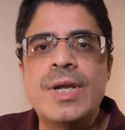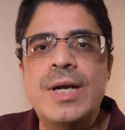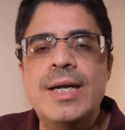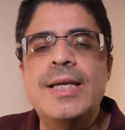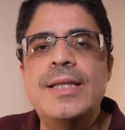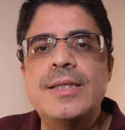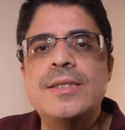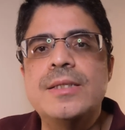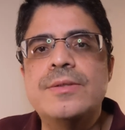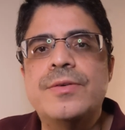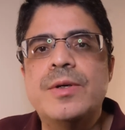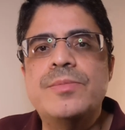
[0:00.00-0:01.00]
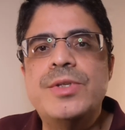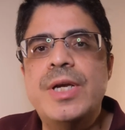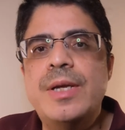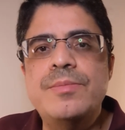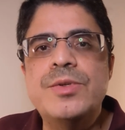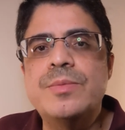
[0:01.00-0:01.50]
Again, this is from
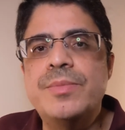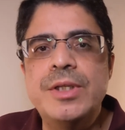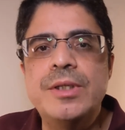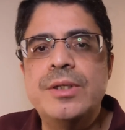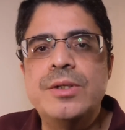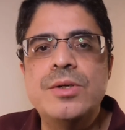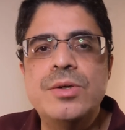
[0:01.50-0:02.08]
James Miller,